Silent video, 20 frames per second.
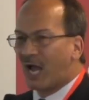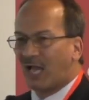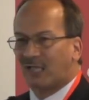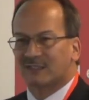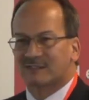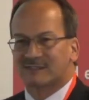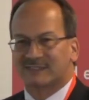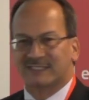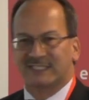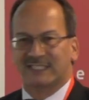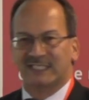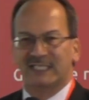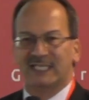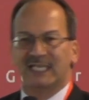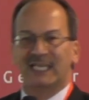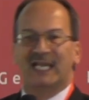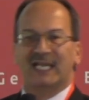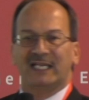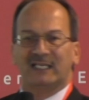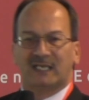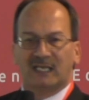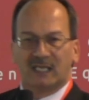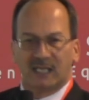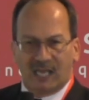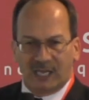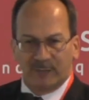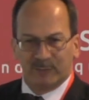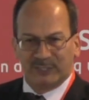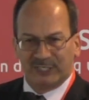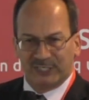policy and
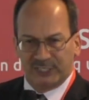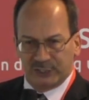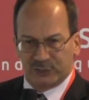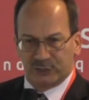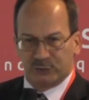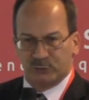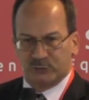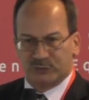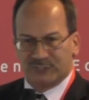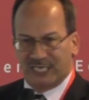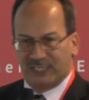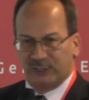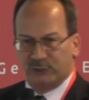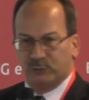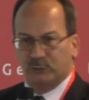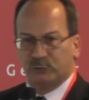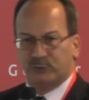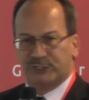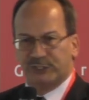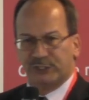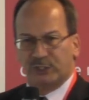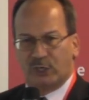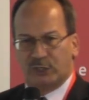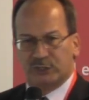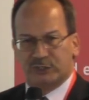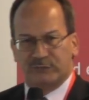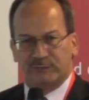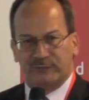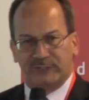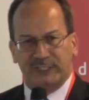climate issues at
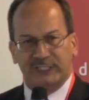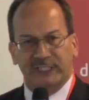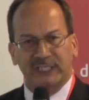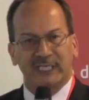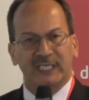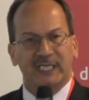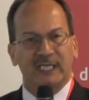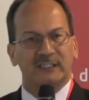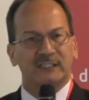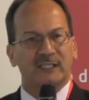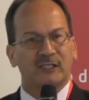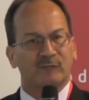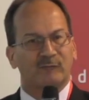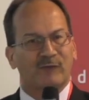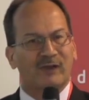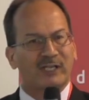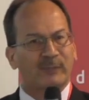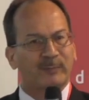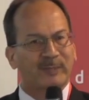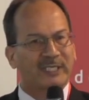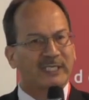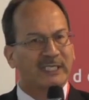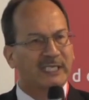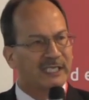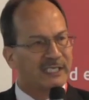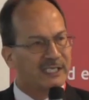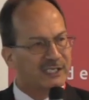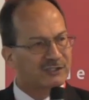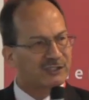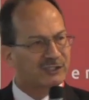UTRGV and developing
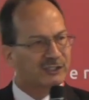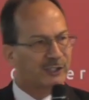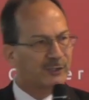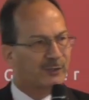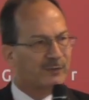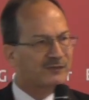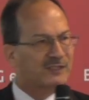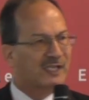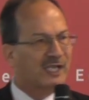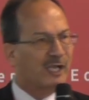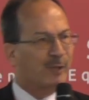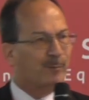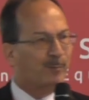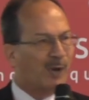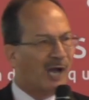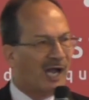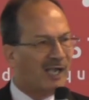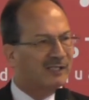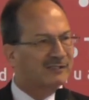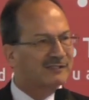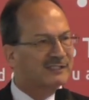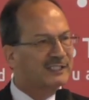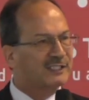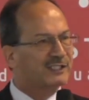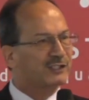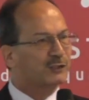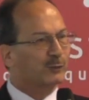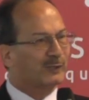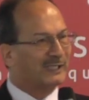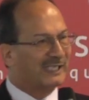initiatives and
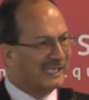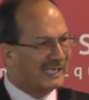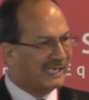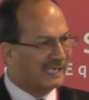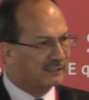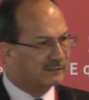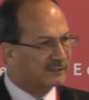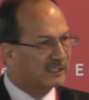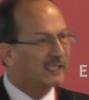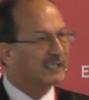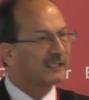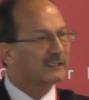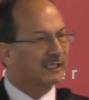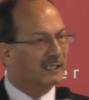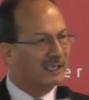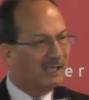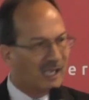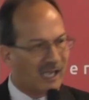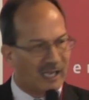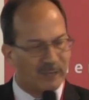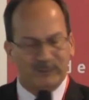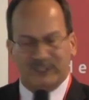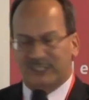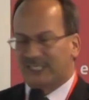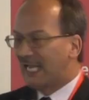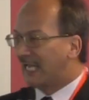policies to enhance the climate